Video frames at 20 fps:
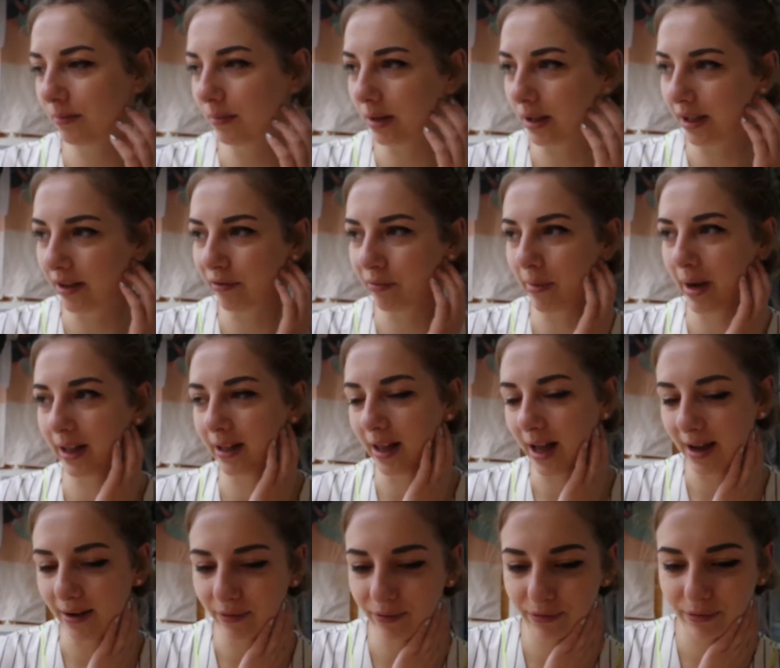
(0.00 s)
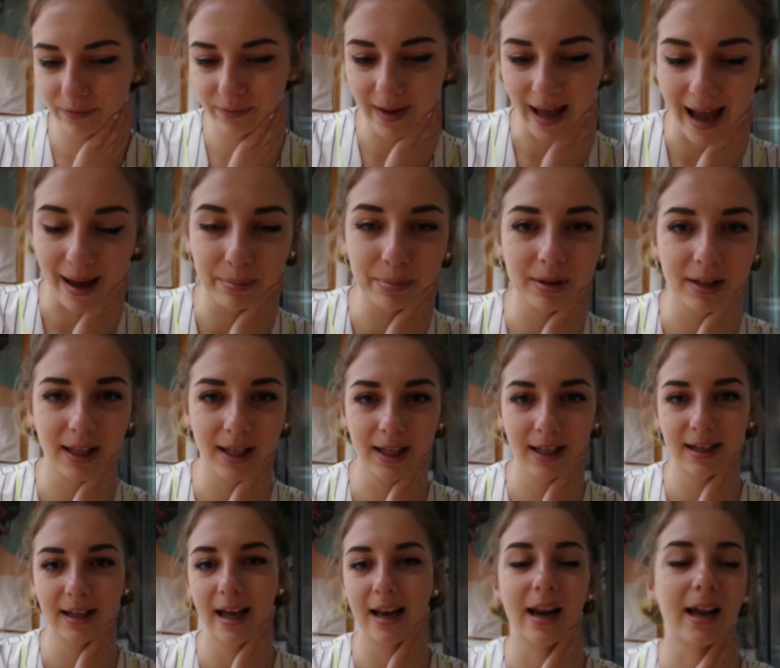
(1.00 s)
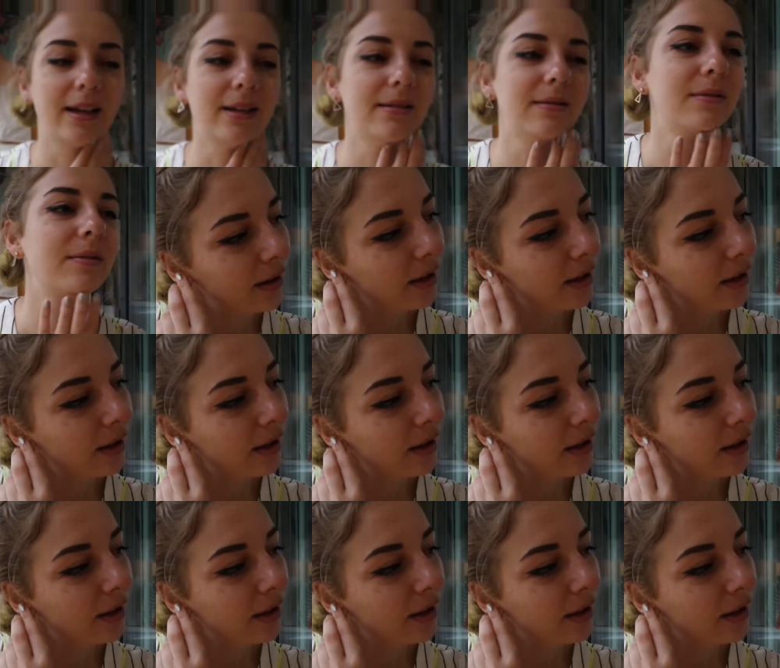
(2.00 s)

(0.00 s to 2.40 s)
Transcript: live my life happily and I